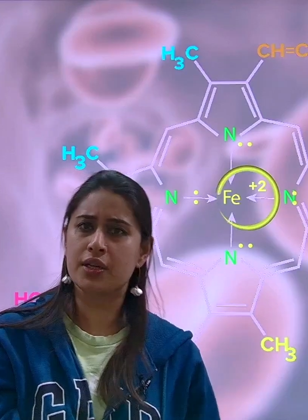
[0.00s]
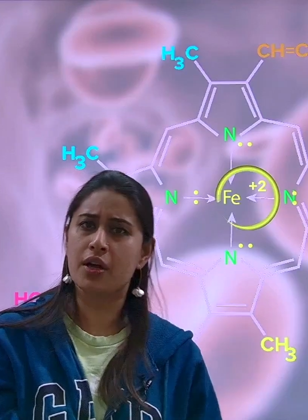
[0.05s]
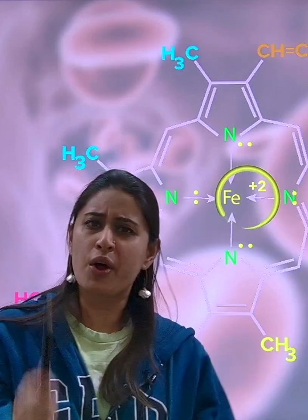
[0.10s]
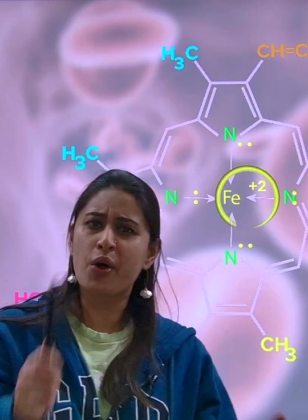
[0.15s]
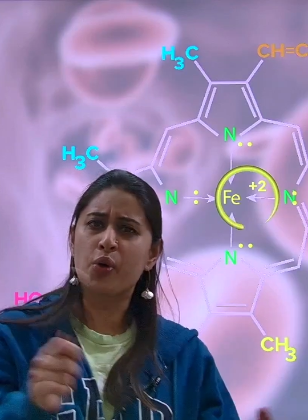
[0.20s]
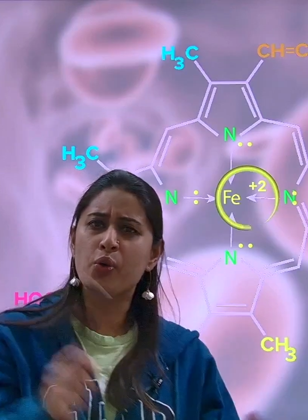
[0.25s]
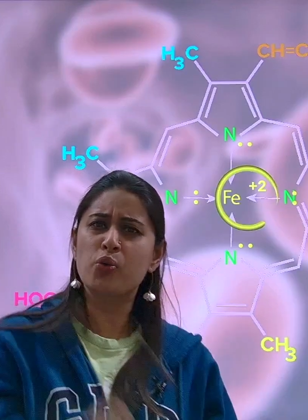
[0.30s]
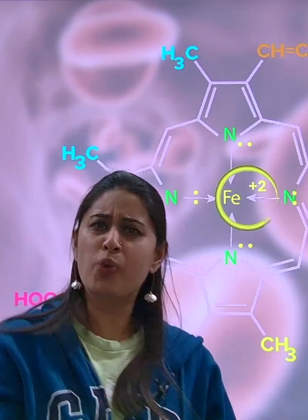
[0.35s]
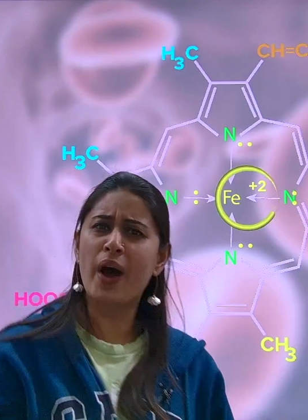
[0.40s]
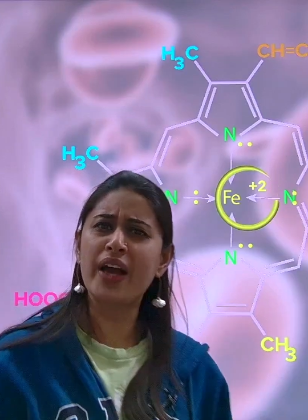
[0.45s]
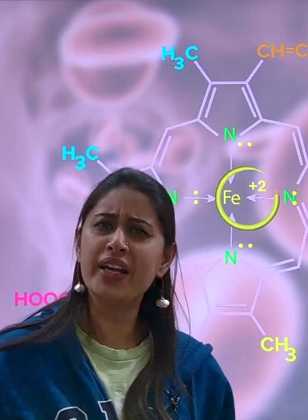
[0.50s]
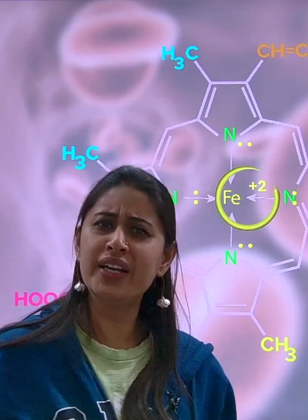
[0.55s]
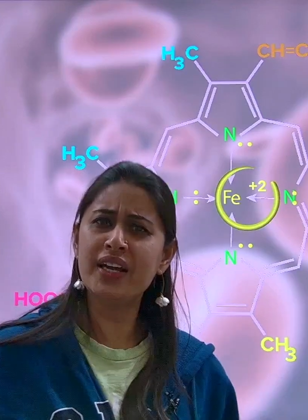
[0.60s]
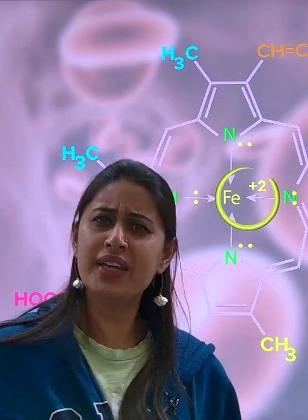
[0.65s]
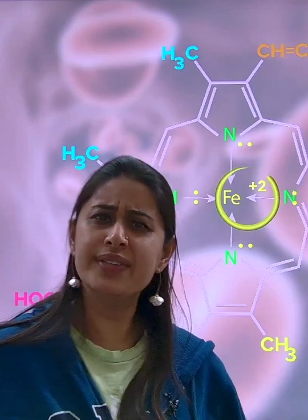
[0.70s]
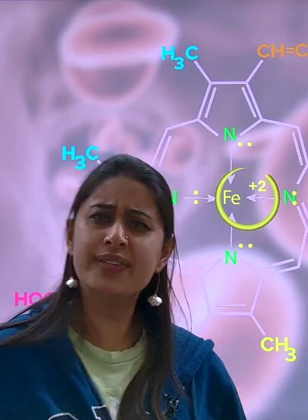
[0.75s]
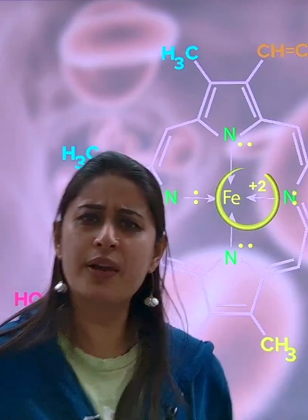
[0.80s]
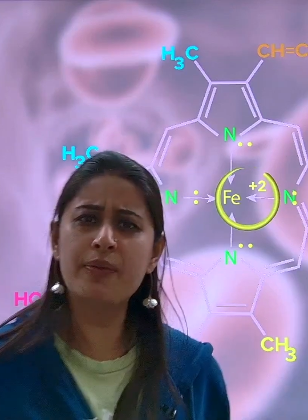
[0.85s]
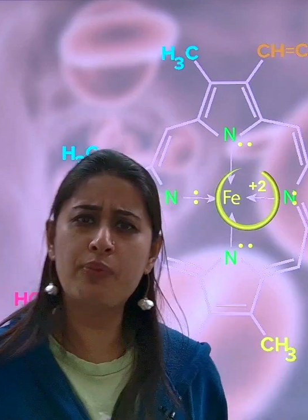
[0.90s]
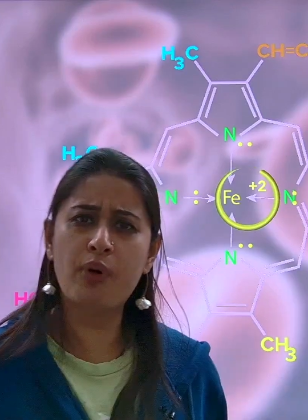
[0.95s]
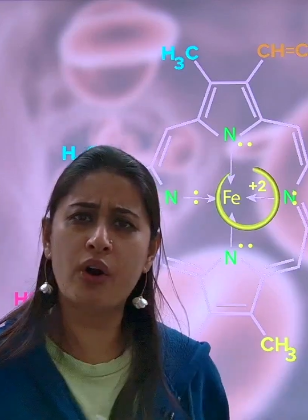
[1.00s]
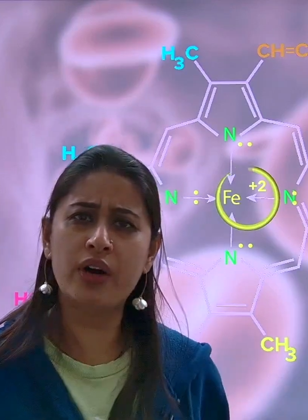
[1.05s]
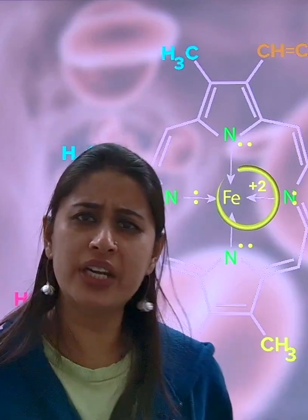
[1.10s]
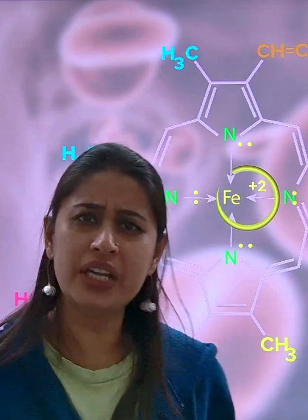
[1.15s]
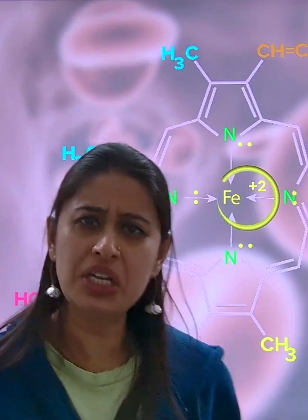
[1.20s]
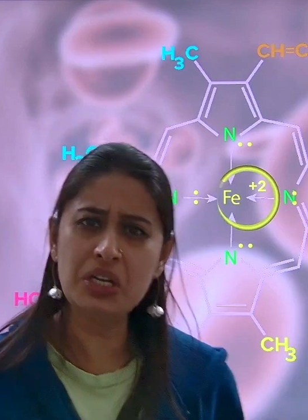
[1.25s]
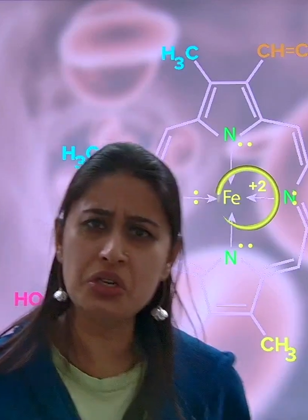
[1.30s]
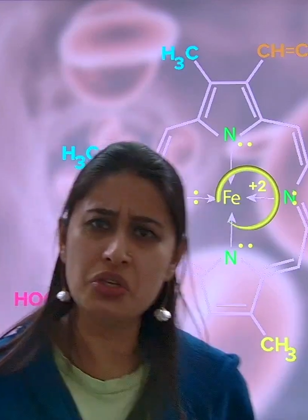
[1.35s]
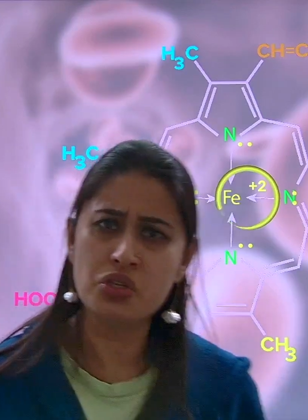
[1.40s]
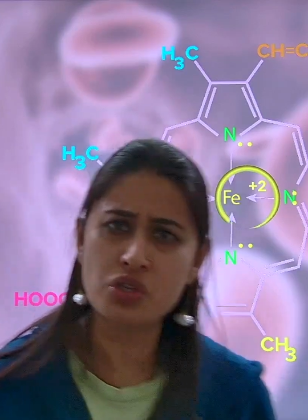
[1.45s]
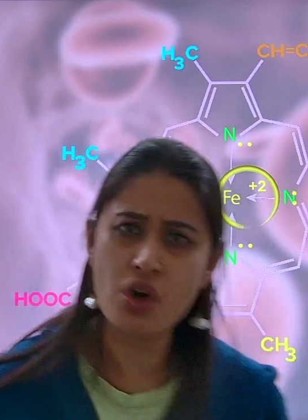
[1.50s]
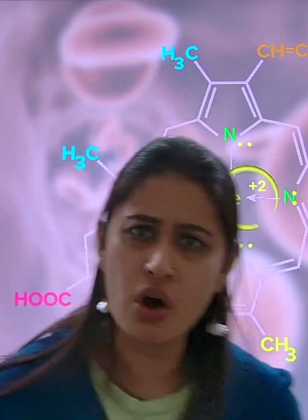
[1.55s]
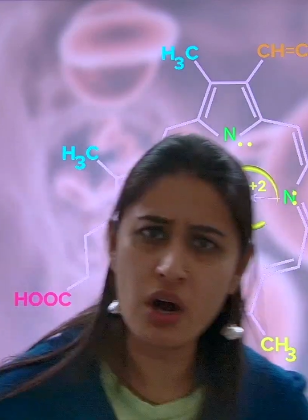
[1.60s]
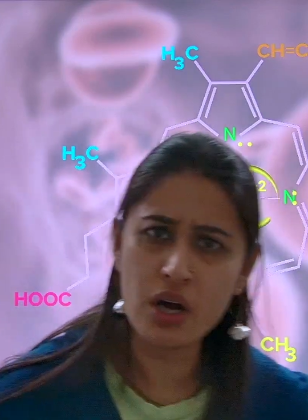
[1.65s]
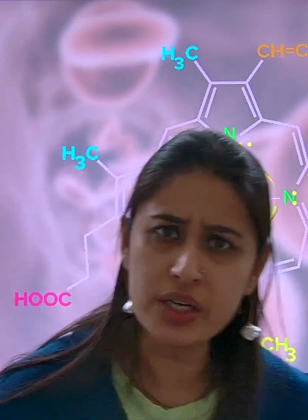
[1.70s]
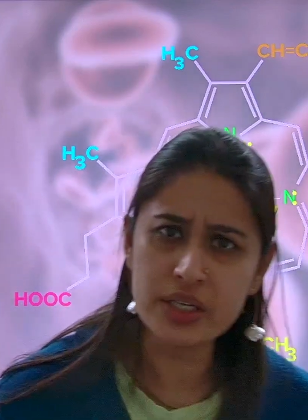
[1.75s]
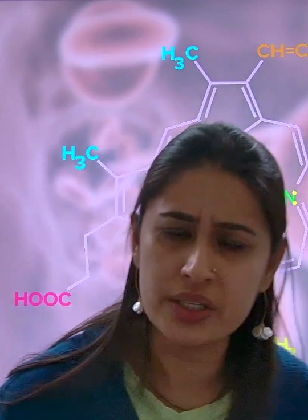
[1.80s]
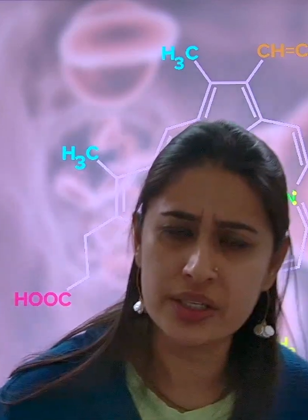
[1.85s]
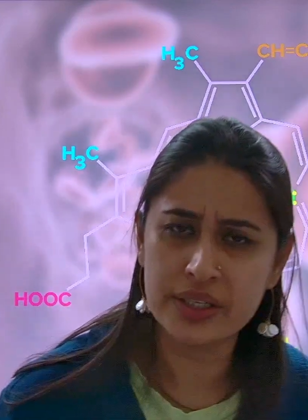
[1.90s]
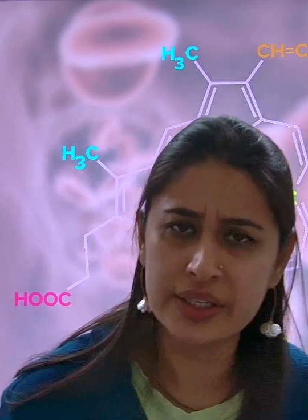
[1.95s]
Why does our body not
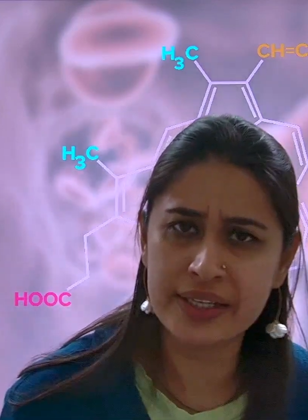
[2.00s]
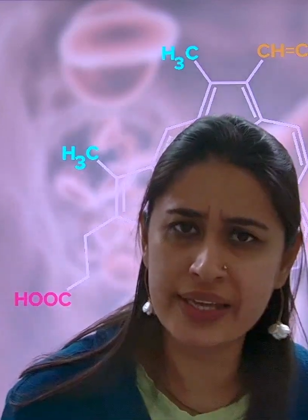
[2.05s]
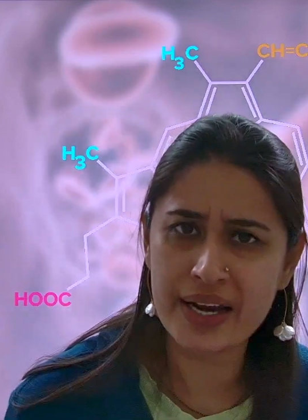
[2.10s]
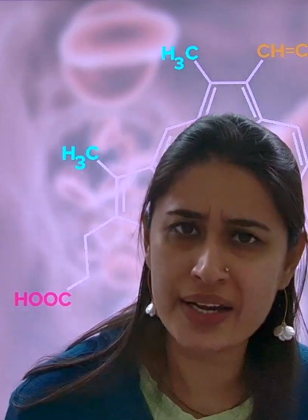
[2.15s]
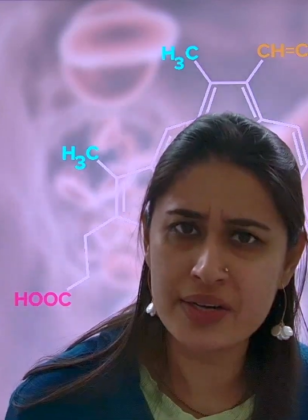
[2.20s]
get